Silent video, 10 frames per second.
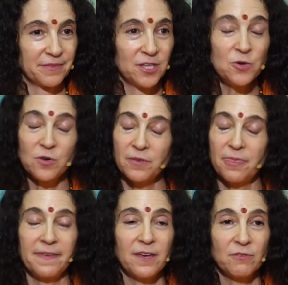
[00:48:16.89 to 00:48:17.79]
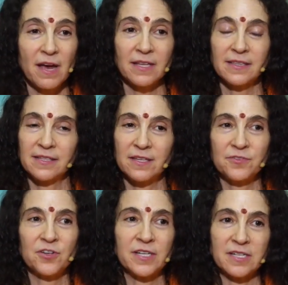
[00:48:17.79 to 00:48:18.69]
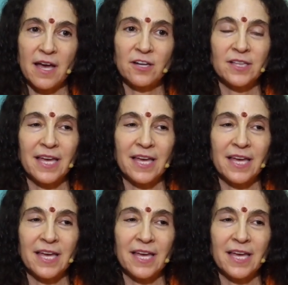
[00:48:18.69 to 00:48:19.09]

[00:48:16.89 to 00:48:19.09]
You could theoretically live your entire